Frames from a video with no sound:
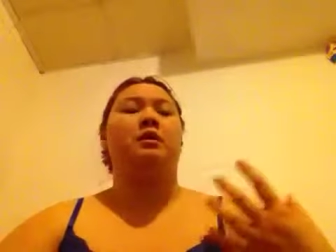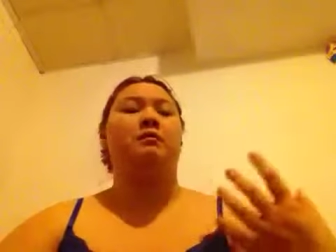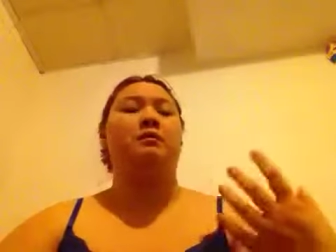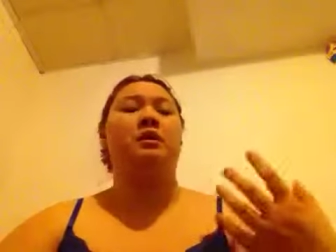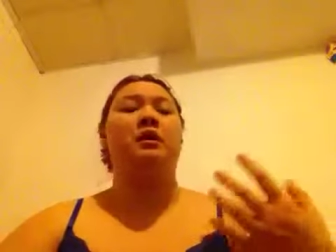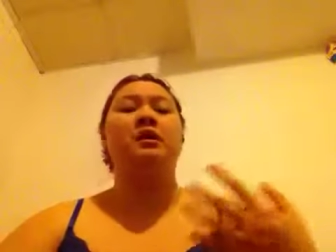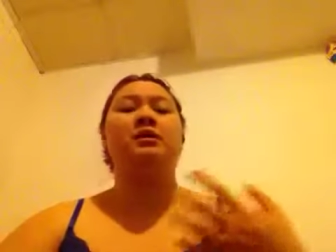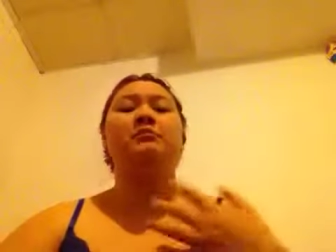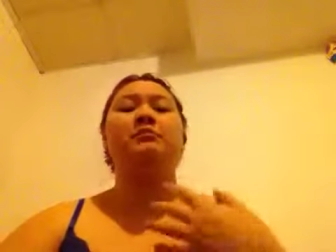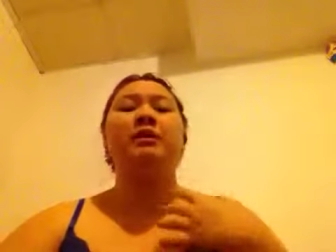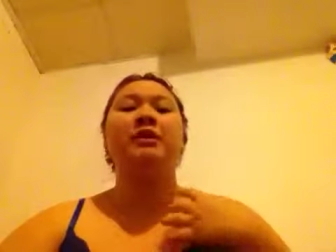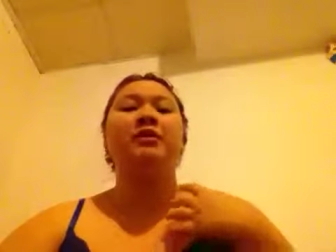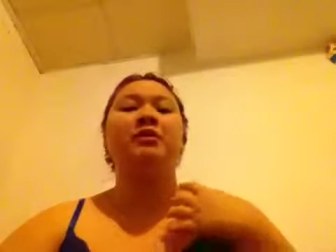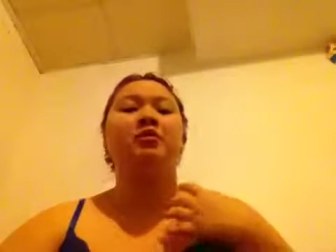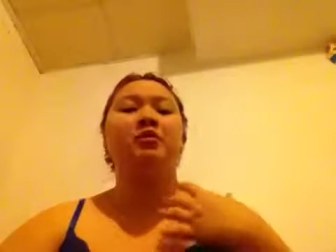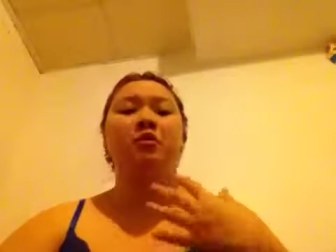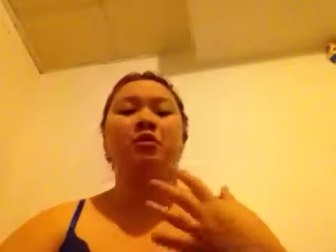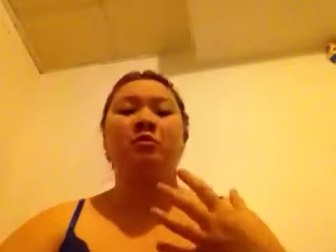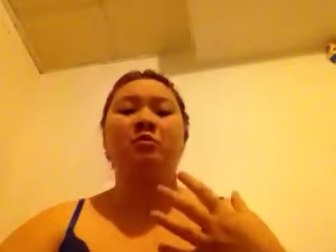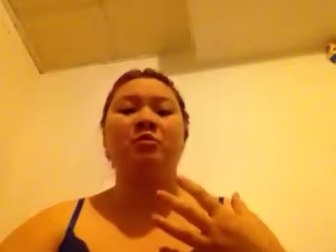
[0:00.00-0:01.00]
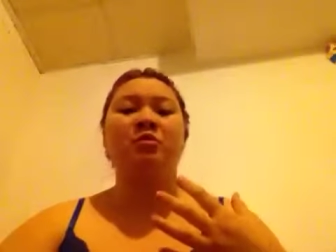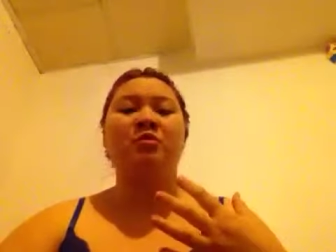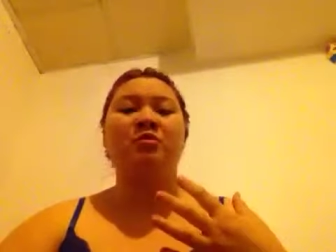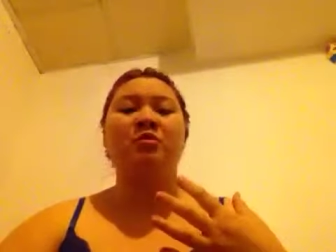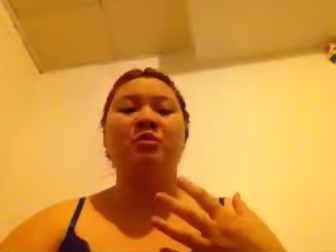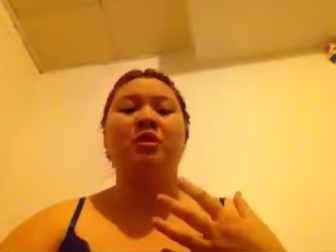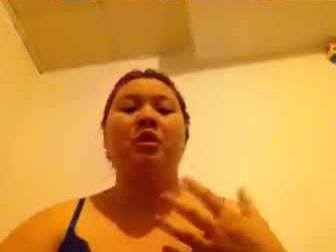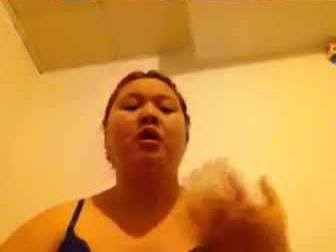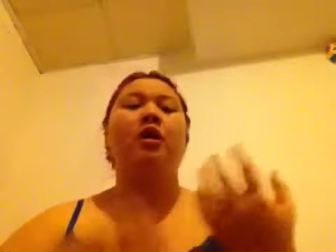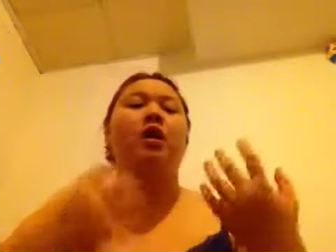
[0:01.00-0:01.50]
Because being
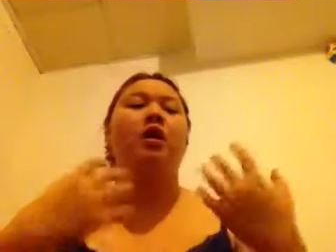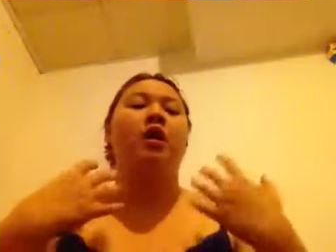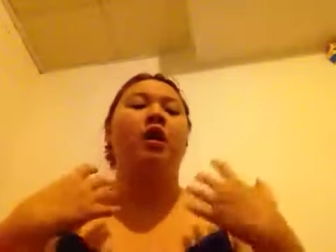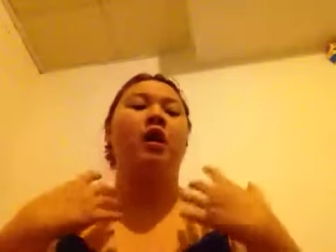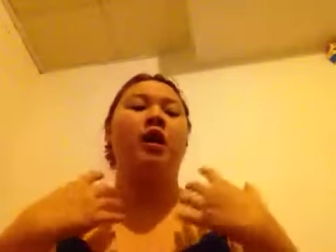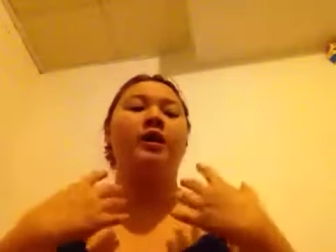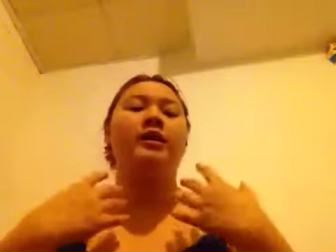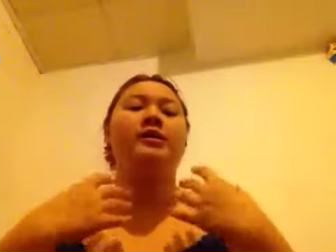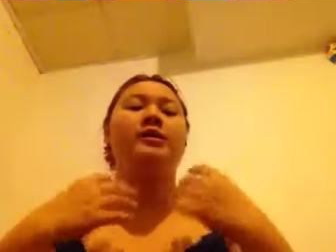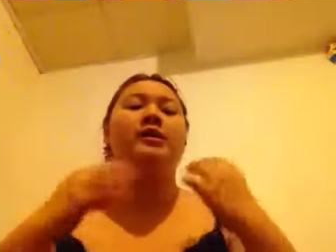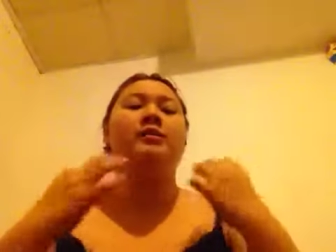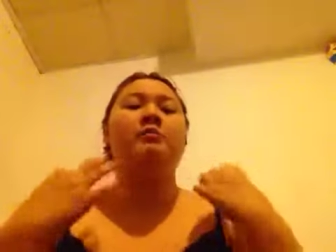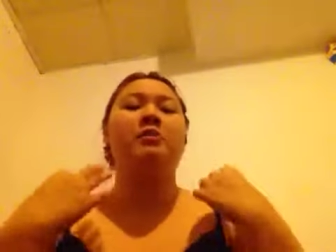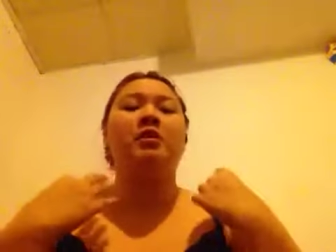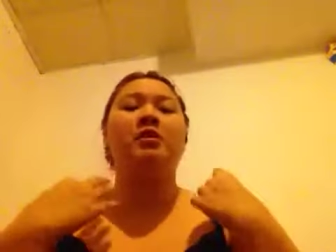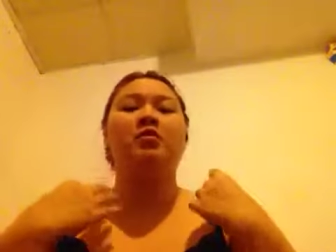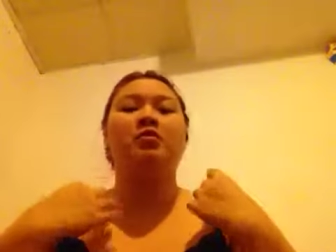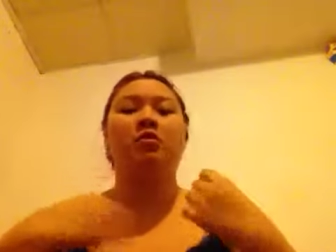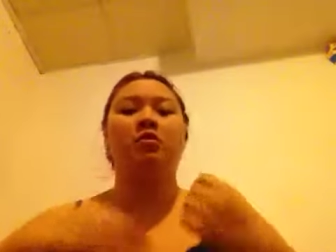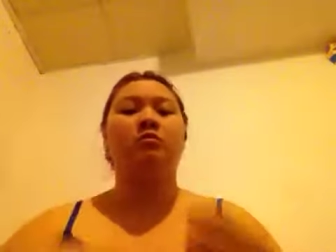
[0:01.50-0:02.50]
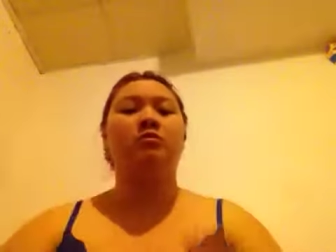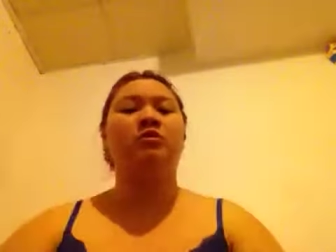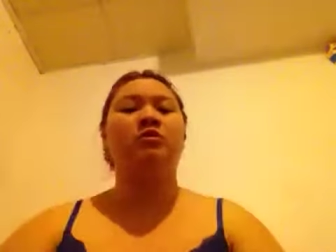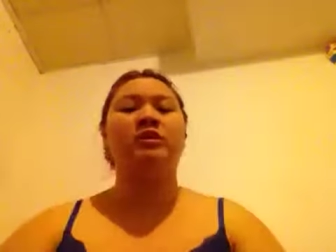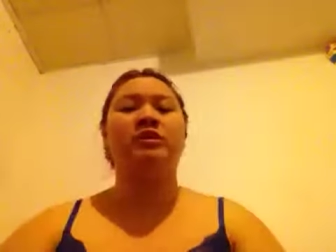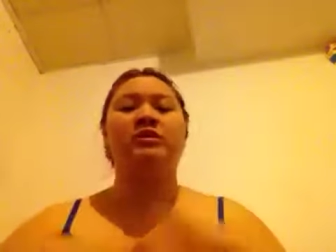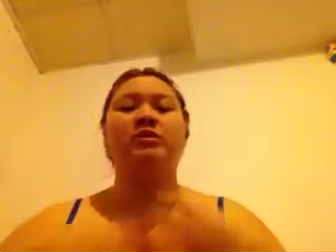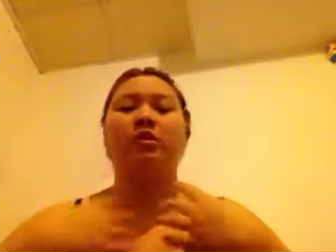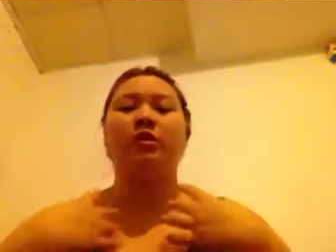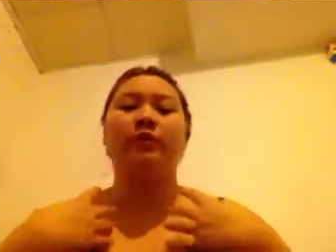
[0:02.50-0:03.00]
normal honestly, being normal
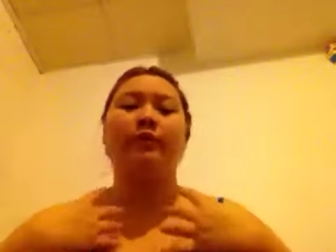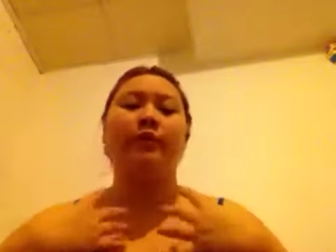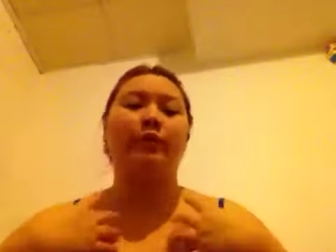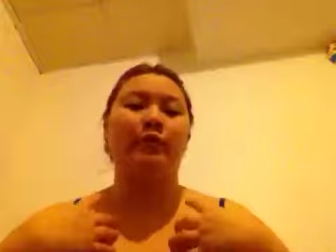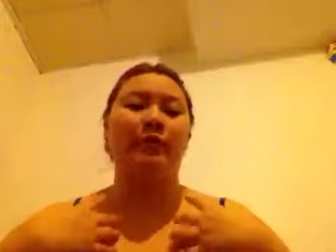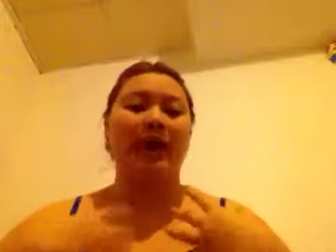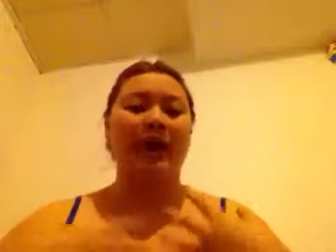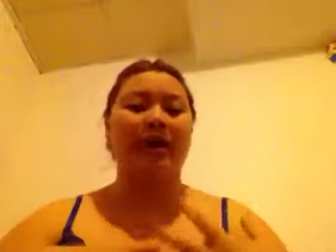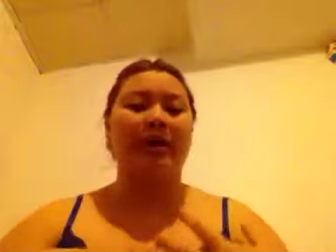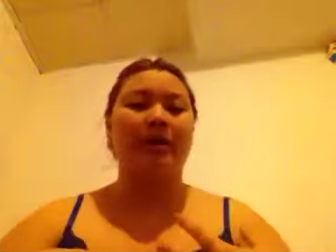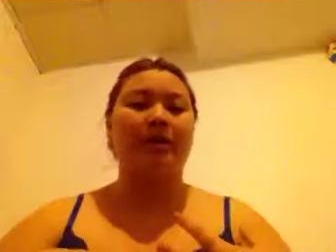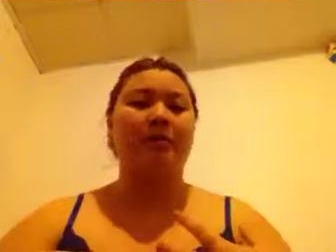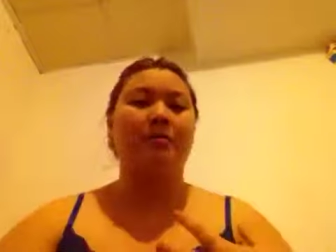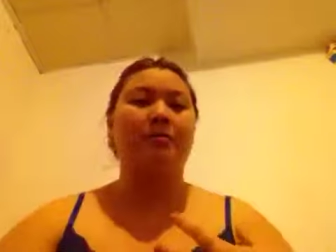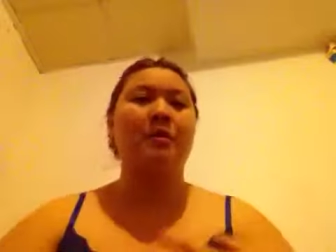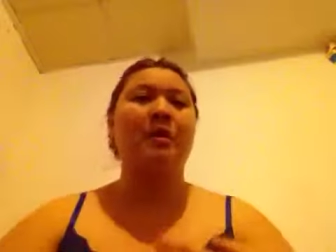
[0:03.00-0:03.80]
is overrated.